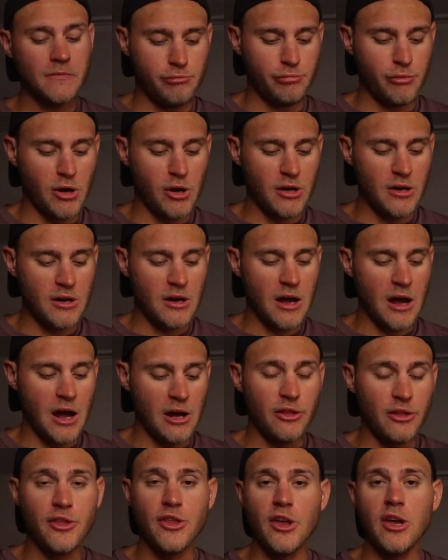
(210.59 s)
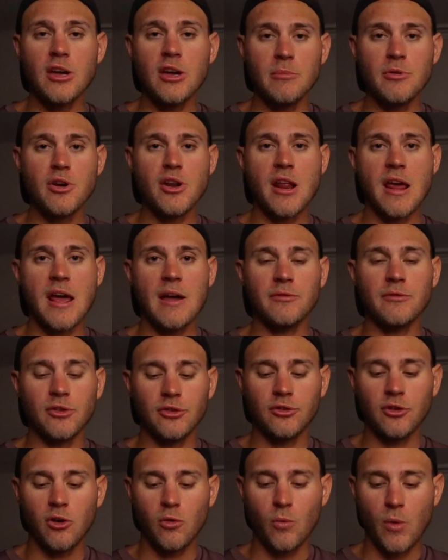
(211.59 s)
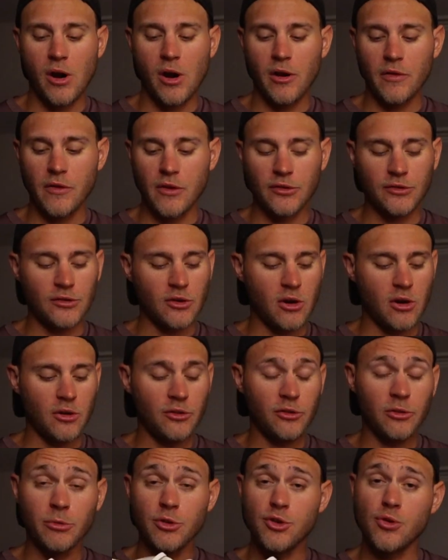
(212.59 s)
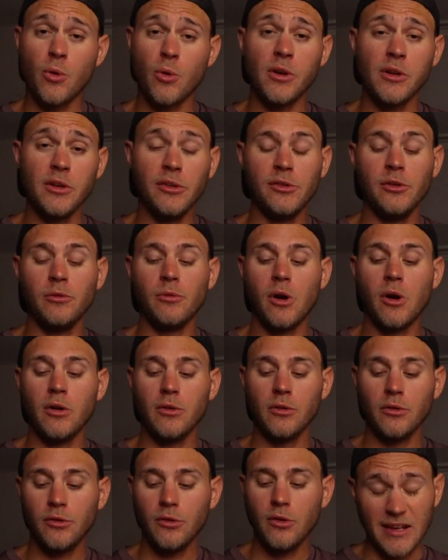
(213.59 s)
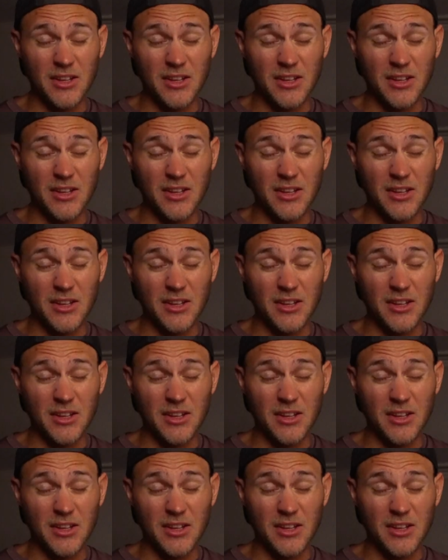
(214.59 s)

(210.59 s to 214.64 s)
but I think I'm gonna have to start wearing this on some short, easy runs.